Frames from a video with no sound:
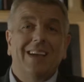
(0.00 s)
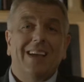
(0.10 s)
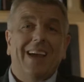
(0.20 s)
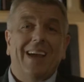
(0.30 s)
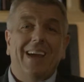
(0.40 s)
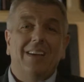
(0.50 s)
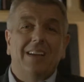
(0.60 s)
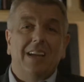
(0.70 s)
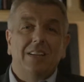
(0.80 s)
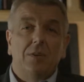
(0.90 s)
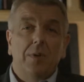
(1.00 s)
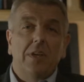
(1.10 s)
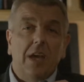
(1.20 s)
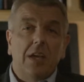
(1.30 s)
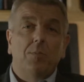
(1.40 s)
and to be
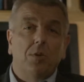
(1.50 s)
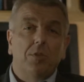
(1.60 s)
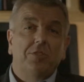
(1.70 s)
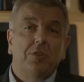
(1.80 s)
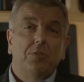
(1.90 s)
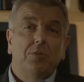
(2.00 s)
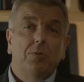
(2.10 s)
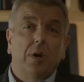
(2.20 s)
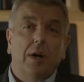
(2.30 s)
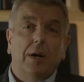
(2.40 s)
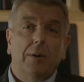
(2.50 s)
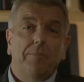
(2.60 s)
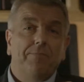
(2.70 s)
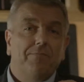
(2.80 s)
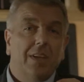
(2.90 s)
able to
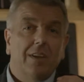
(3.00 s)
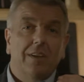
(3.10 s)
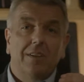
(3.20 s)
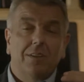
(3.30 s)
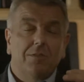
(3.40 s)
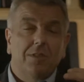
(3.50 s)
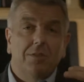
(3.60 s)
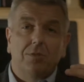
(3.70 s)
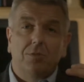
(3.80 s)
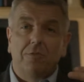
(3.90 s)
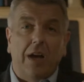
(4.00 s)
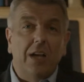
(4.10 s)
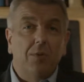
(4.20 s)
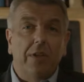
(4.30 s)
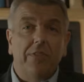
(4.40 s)
to
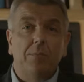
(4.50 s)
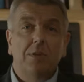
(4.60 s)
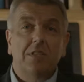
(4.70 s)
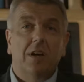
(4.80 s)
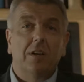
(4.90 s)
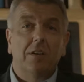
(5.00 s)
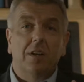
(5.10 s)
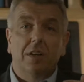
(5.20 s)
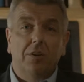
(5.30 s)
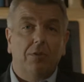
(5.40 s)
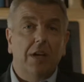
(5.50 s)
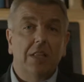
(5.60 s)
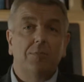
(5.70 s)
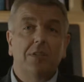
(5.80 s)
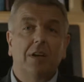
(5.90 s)
evaluate that misconduct and grade that
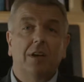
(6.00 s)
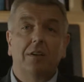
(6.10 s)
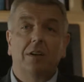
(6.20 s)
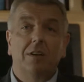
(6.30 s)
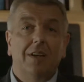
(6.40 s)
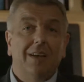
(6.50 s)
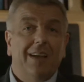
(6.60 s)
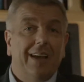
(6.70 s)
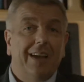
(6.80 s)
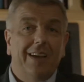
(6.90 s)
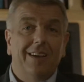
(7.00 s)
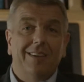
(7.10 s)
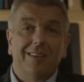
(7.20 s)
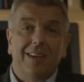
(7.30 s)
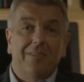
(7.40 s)
misconduct, and
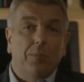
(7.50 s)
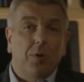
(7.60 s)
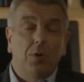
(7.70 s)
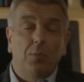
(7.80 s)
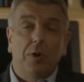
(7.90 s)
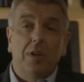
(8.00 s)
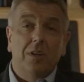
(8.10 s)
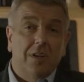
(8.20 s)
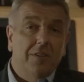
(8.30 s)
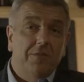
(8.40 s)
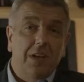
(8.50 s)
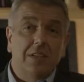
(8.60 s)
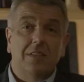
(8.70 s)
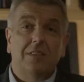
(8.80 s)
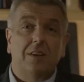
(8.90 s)
if appropriate and if
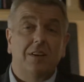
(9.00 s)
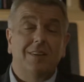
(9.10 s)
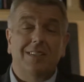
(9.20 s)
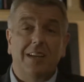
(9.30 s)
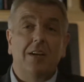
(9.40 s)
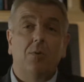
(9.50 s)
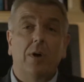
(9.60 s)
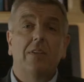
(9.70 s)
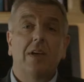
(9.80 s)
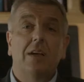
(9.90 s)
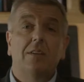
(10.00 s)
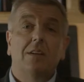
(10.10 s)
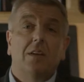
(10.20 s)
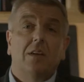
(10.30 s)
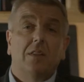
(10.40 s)
necessary, to take away that
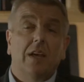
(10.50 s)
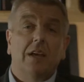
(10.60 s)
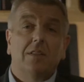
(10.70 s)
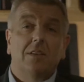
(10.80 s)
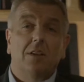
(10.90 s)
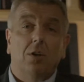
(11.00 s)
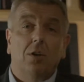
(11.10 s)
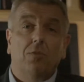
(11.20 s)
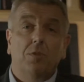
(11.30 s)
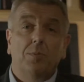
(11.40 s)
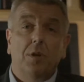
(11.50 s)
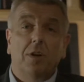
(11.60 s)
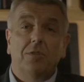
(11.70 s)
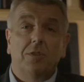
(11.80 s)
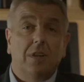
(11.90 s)
law enforcement officer's
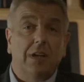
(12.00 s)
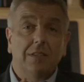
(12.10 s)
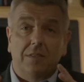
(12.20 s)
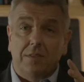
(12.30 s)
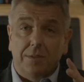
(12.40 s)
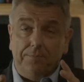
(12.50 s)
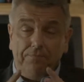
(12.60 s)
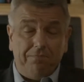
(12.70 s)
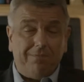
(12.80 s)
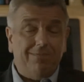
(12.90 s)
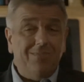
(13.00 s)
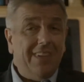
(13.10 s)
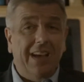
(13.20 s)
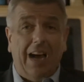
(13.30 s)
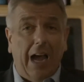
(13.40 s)
license.
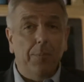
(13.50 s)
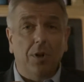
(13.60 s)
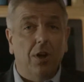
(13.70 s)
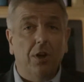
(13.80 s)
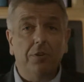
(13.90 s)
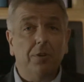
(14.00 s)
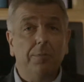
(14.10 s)
I'm a lawyer.